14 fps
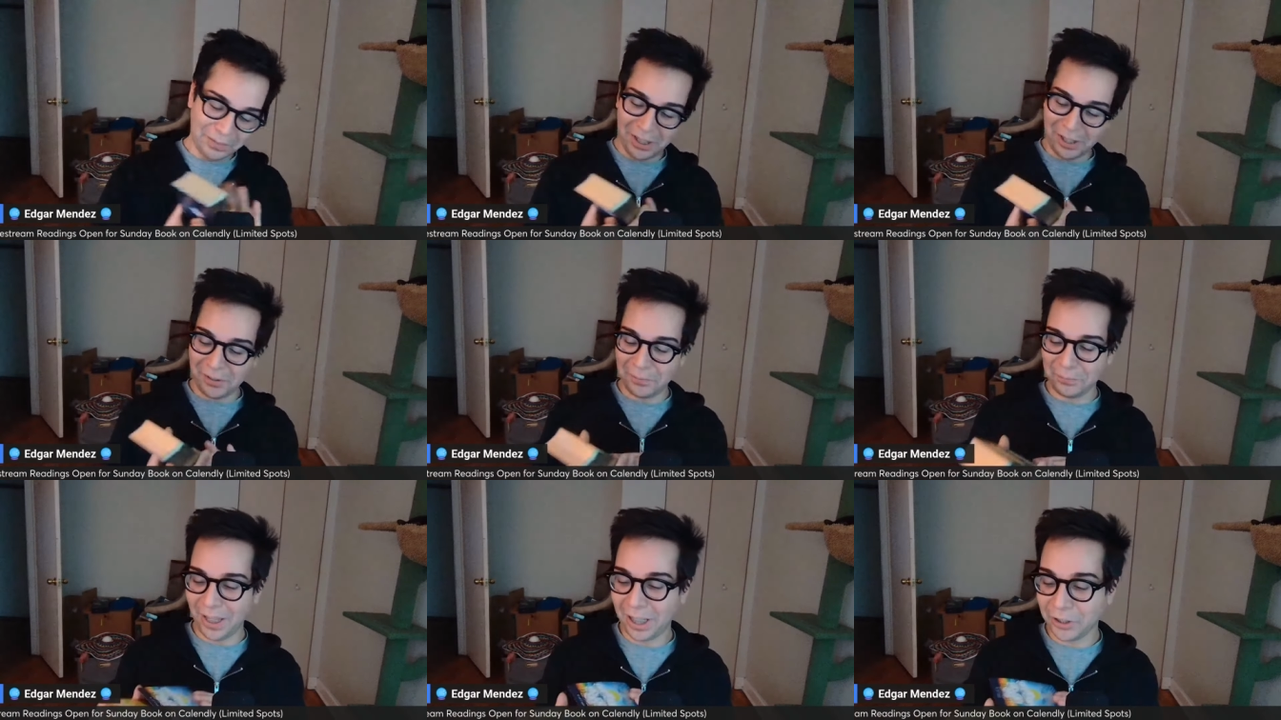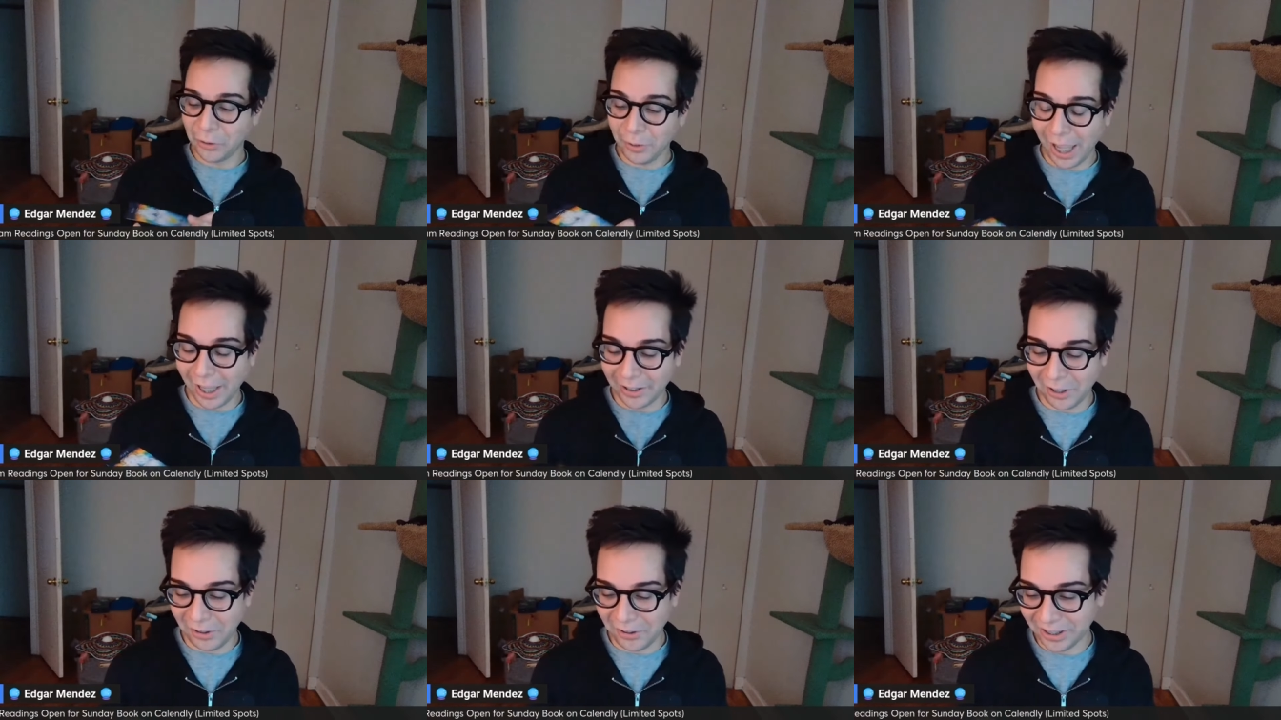Um, it's okay
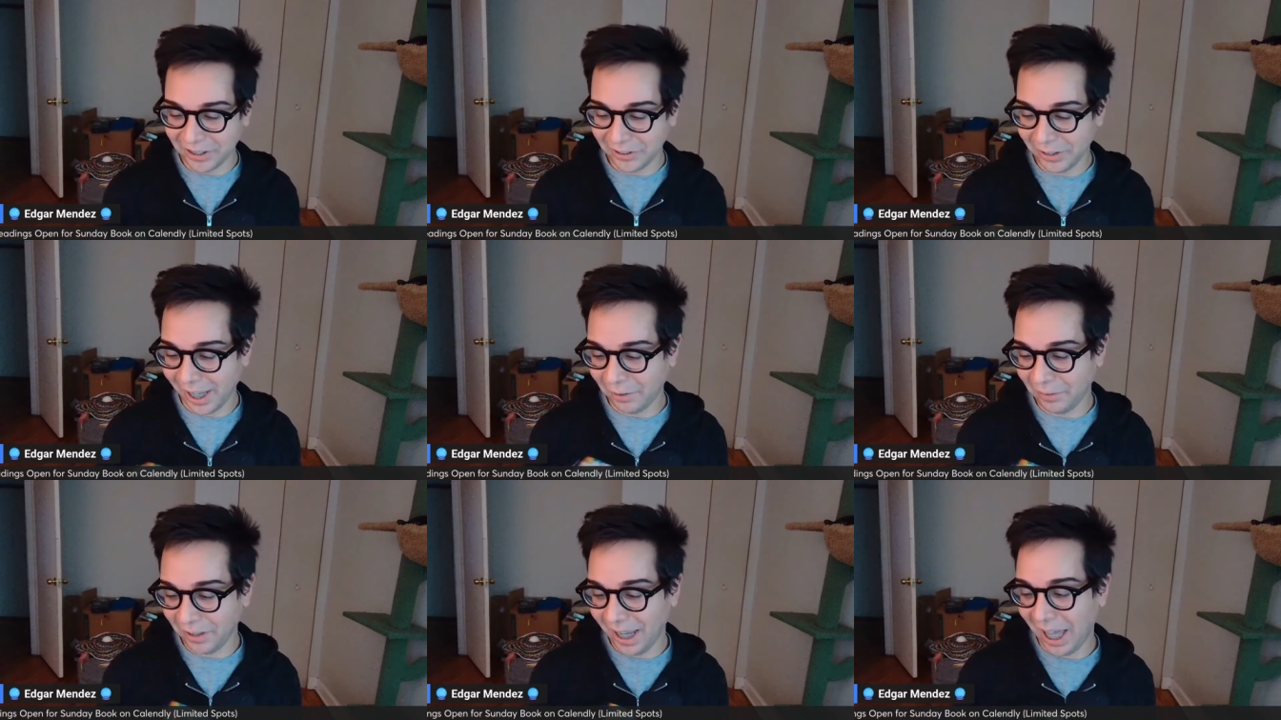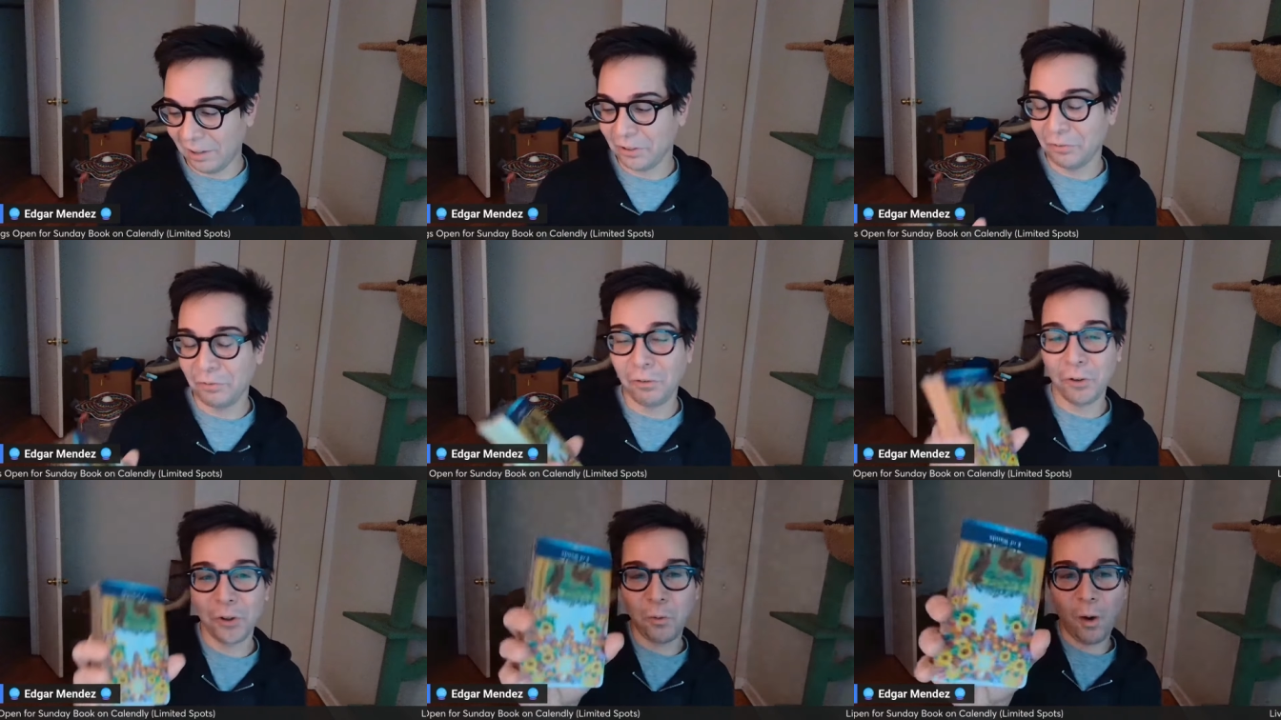though. It's okay. We have the
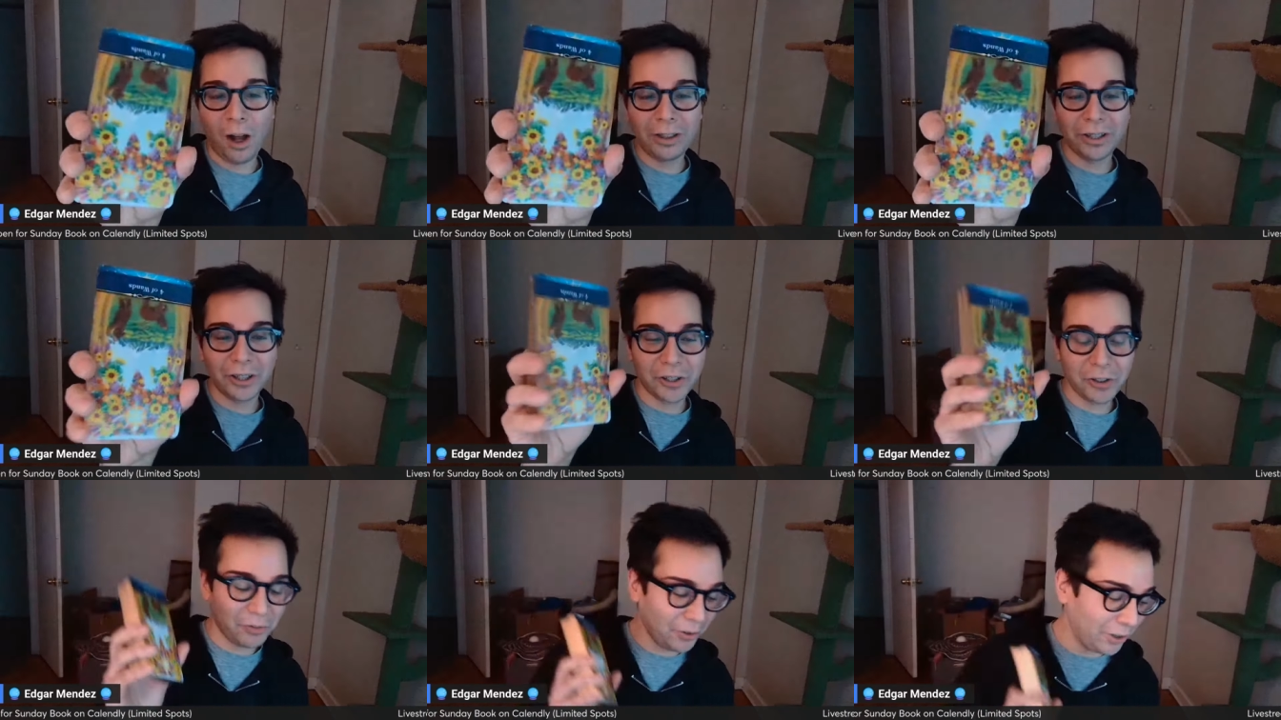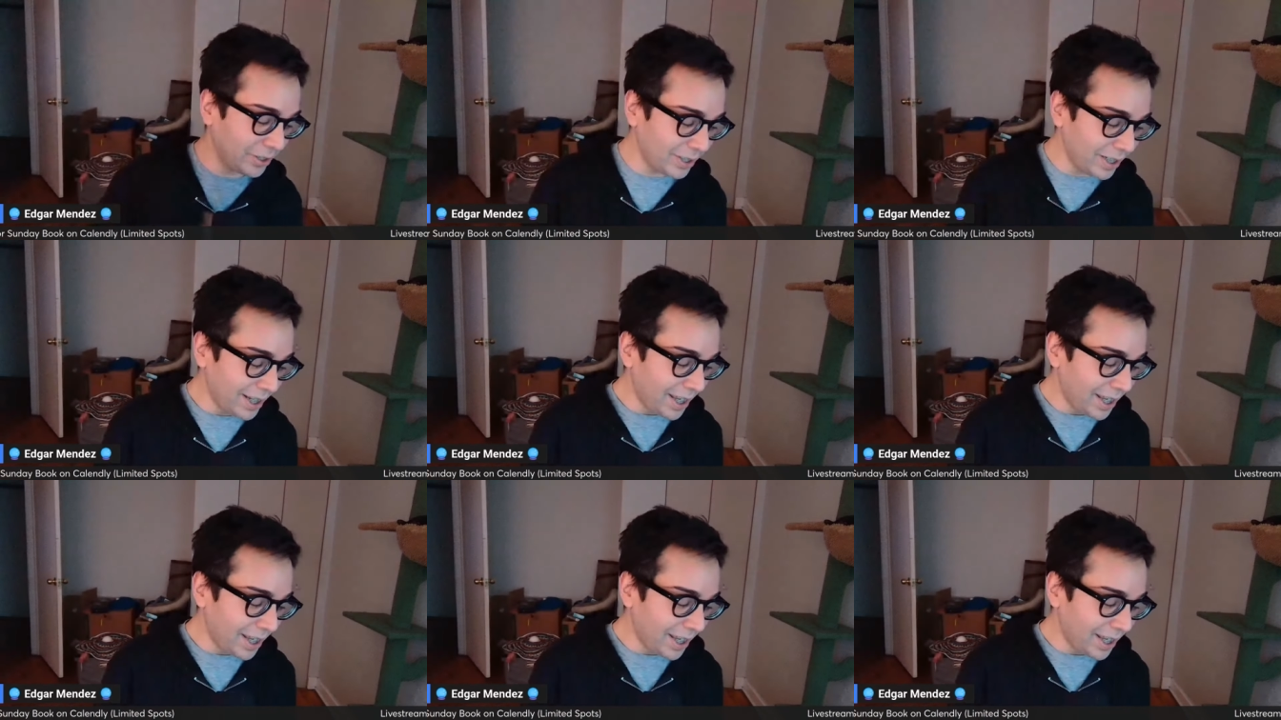four of wands in this reverse.